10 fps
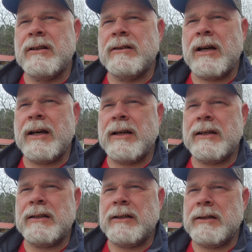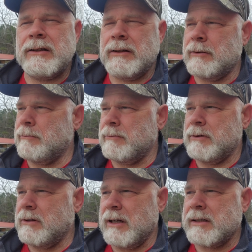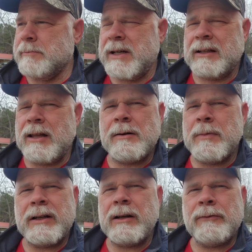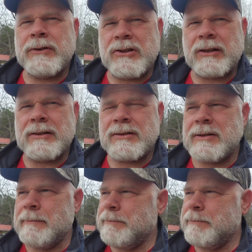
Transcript: you know, you're not going to make a lot of money off your chickens.